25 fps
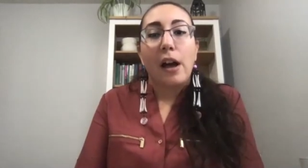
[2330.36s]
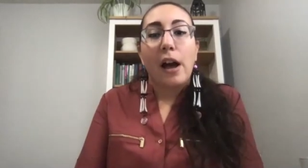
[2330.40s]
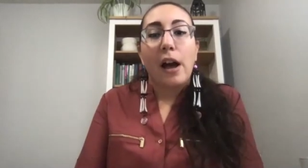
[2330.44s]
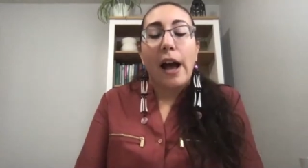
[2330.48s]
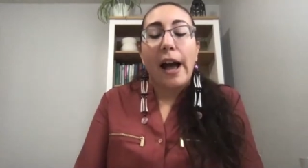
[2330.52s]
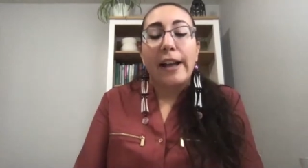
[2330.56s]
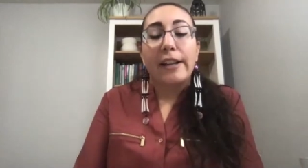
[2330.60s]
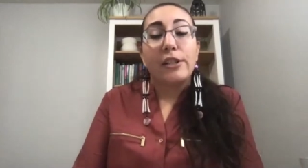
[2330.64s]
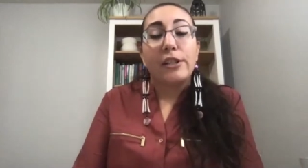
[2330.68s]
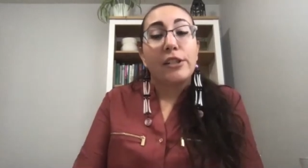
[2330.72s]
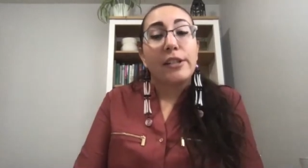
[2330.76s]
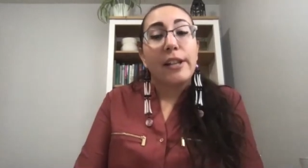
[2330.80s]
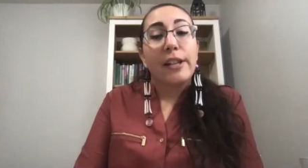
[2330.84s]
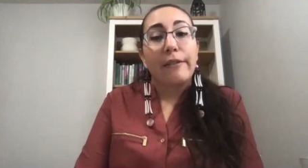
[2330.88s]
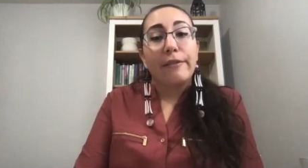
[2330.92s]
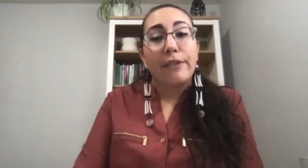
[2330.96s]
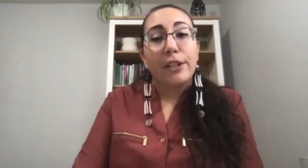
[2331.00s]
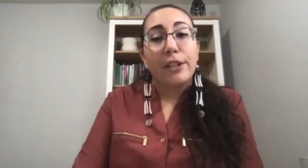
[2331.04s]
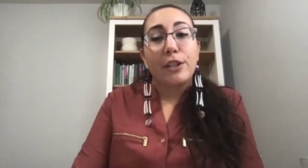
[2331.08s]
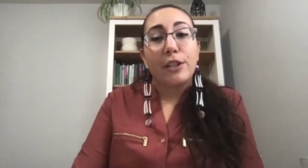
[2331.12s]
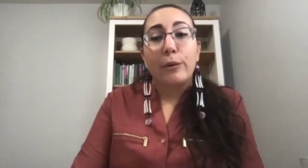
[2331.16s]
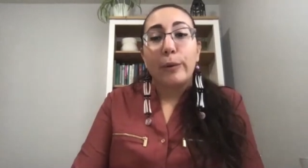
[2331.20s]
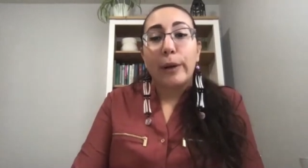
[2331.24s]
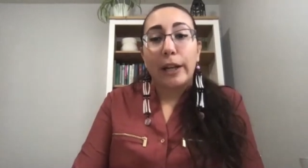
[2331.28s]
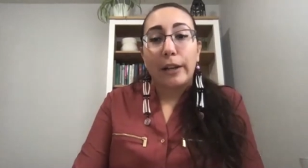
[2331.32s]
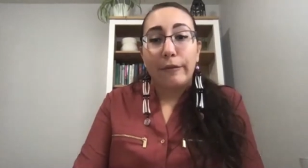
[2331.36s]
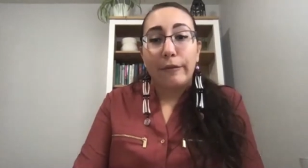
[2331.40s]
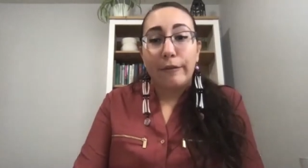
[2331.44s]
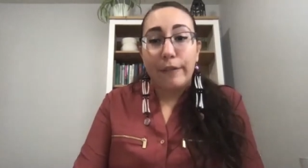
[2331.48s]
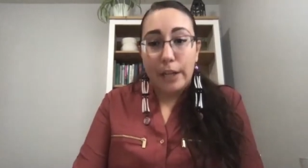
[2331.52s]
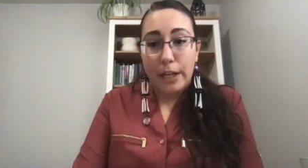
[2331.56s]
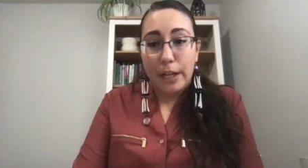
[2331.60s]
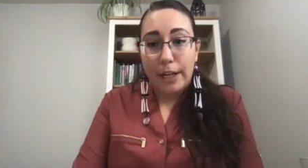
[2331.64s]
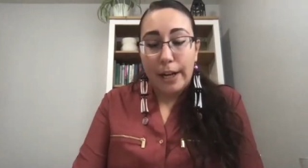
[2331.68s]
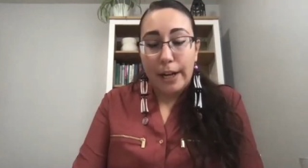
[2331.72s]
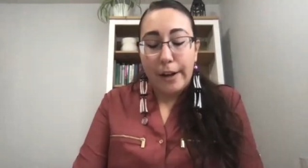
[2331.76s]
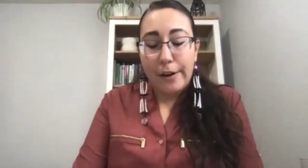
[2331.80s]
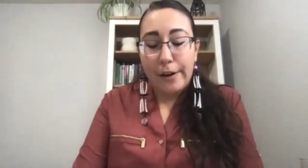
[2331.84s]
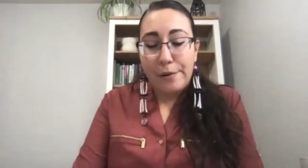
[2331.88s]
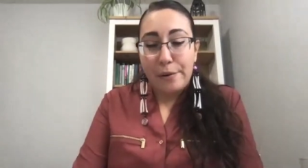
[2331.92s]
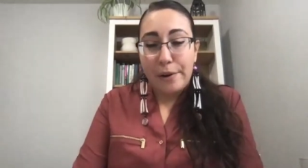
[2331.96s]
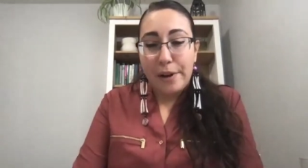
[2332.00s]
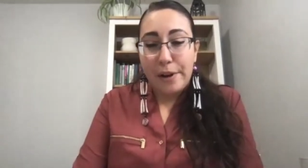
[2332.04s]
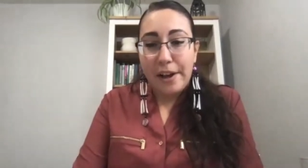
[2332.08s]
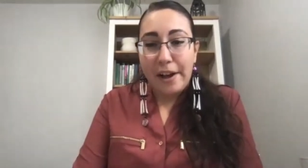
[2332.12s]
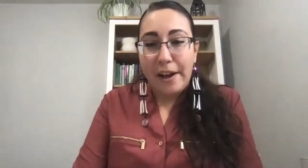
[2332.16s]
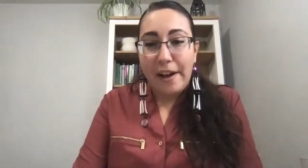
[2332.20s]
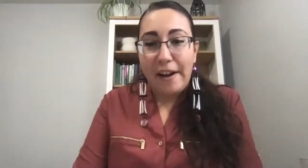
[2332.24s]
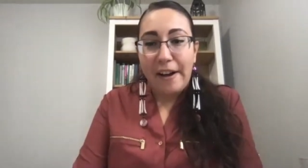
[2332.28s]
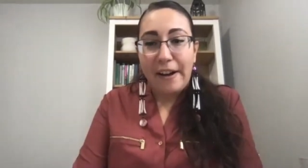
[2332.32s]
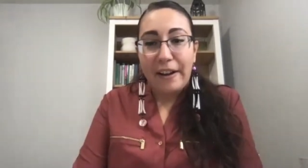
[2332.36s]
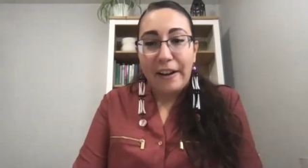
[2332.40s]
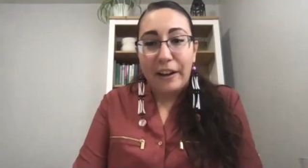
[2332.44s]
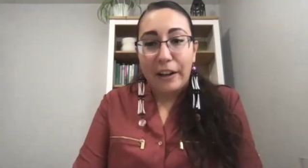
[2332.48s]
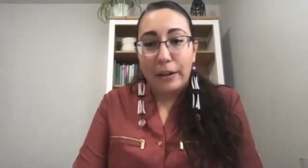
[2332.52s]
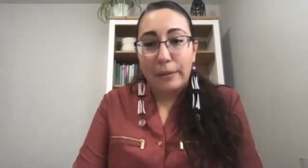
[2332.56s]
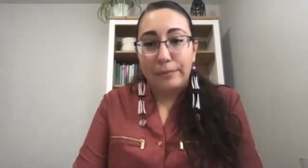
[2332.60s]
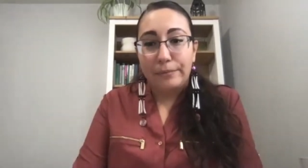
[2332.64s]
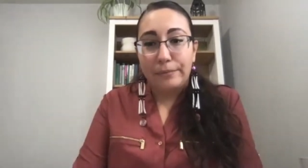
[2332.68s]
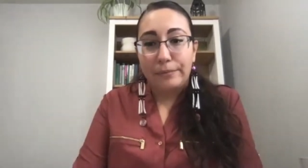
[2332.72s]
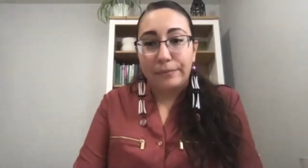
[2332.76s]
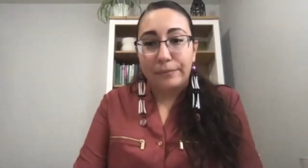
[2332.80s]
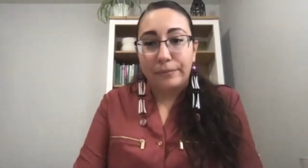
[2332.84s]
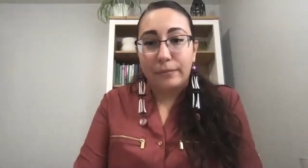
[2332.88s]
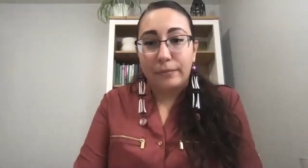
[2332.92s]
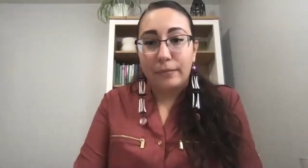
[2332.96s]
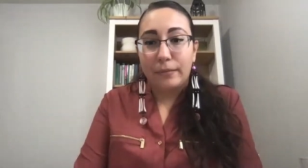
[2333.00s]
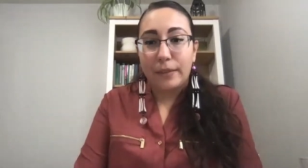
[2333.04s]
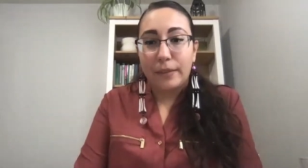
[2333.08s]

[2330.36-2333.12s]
I just have this quick video. Um,